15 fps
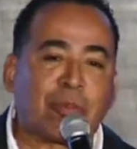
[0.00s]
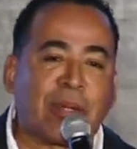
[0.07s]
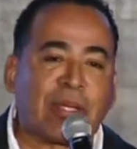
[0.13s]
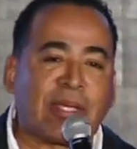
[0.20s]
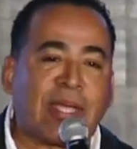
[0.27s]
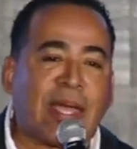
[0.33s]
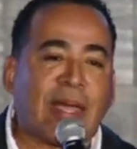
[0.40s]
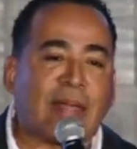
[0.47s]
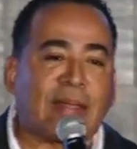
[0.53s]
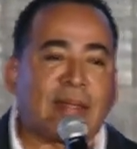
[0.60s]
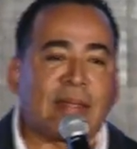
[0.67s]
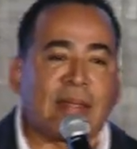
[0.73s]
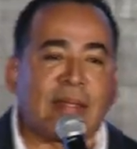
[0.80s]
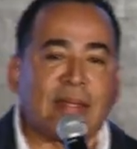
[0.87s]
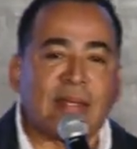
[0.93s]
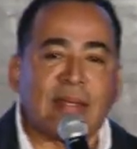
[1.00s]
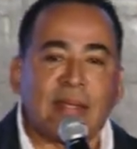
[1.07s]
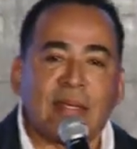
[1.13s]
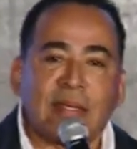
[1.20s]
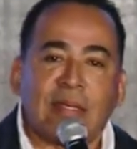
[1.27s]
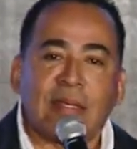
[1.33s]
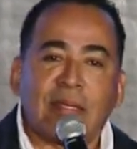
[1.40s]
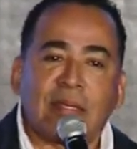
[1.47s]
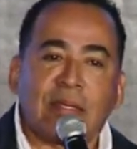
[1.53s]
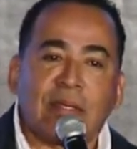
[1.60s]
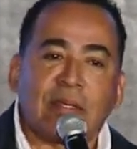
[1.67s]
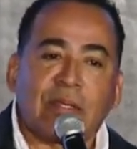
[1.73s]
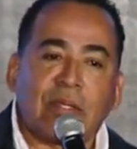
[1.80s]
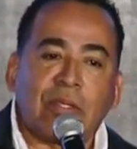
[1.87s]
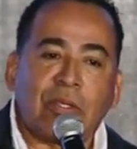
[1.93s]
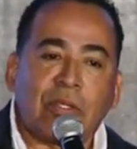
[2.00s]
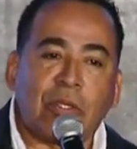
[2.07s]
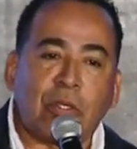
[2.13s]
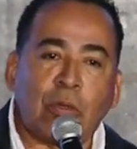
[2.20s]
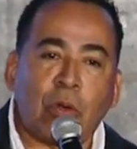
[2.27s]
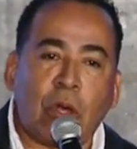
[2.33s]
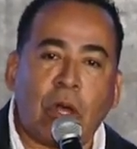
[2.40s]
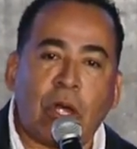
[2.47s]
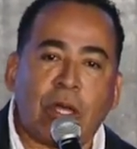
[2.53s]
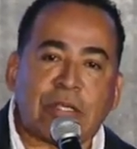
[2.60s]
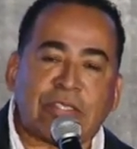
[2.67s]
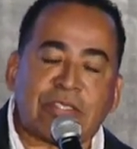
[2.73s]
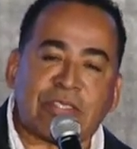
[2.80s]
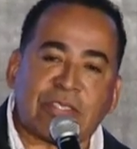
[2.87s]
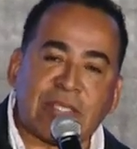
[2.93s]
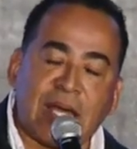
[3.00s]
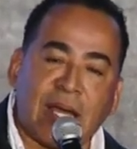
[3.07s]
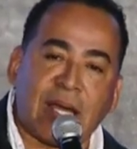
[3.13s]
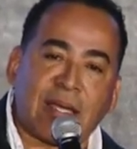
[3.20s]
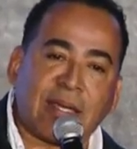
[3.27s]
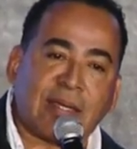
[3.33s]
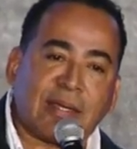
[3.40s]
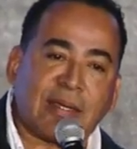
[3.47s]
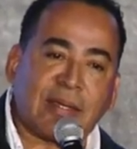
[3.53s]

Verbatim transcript: but yet you are stuck